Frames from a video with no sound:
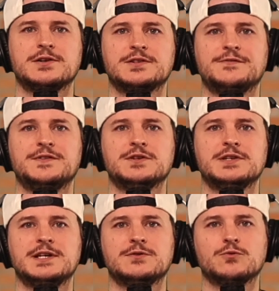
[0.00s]
to feel
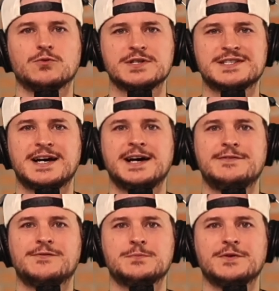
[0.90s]
it reside
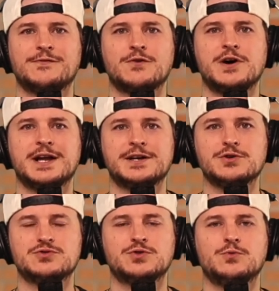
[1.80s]
from the front and go
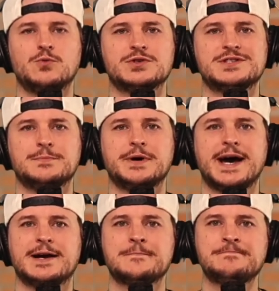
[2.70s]
towards the
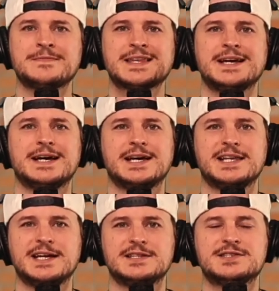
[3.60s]
back. And
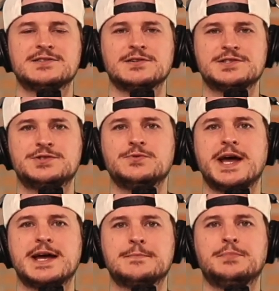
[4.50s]
it starts to
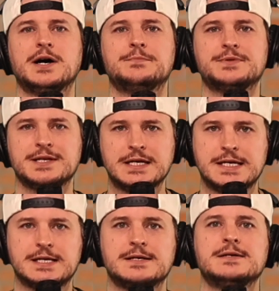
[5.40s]
amp up the
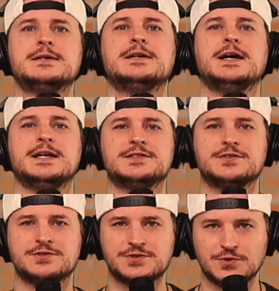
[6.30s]
heat and it
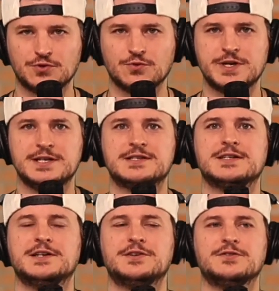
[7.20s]
starts to increase and
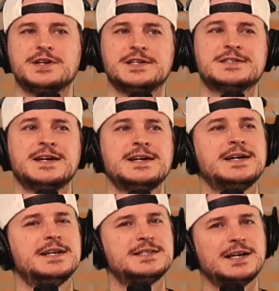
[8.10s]
increase.
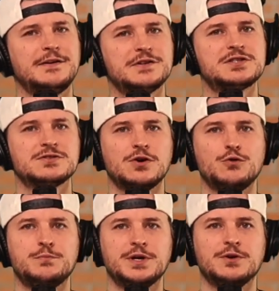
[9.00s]
And it's kind of a slow
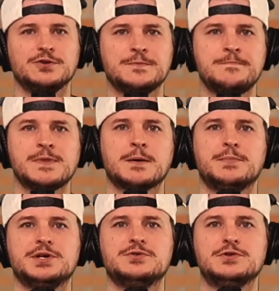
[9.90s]
build, but
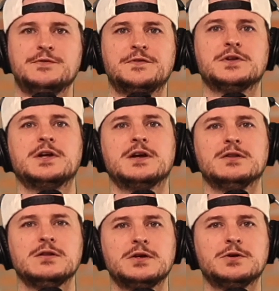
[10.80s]
you do feel it a
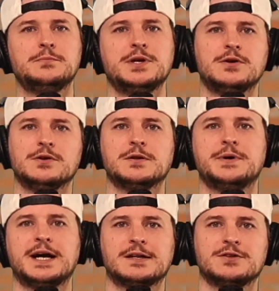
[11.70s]
little bit on the
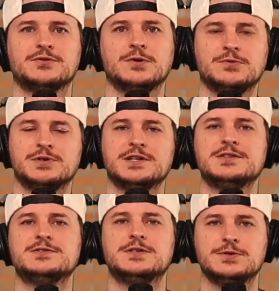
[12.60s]
back of the throat.
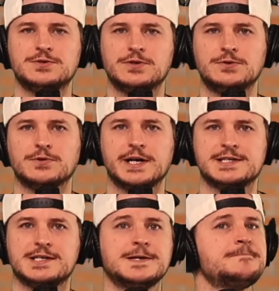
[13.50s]
Nothing too
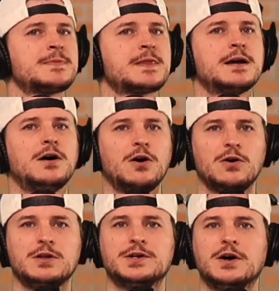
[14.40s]
crazy.
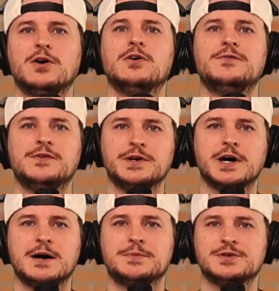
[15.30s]
All in all,
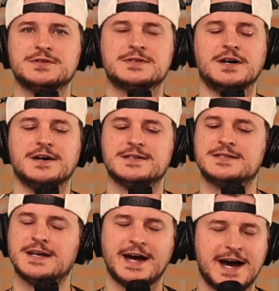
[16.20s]
phenomenal sauce.
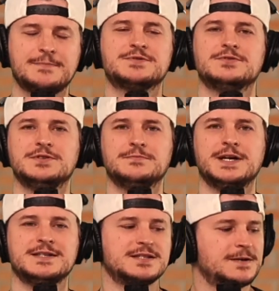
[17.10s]
Absolutely
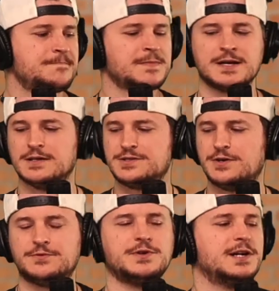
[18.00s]
amazing. Let's go ahead
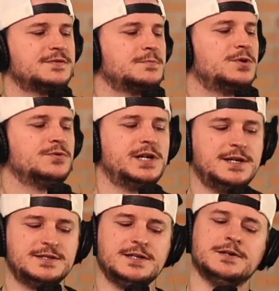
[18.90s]
and read off some
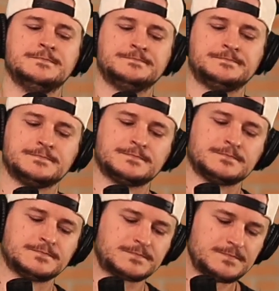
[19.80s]
ingredients here.
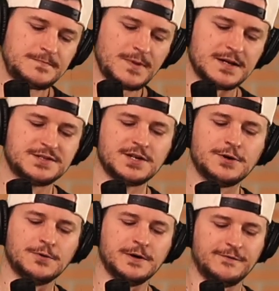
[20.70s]

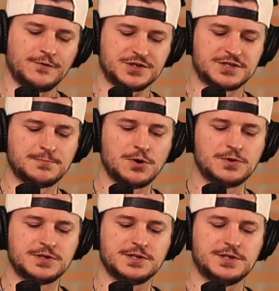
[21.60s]
So for
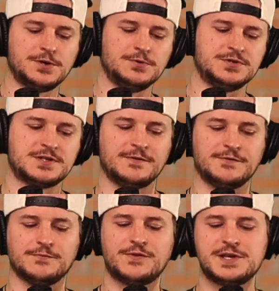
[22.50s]
smoked ghost from
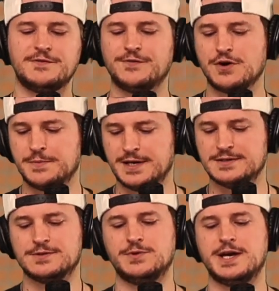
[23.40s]
Freaky
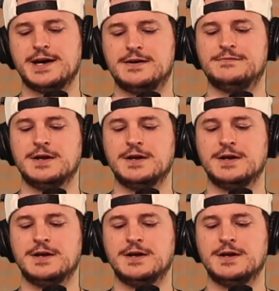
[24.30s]
Ferments, we have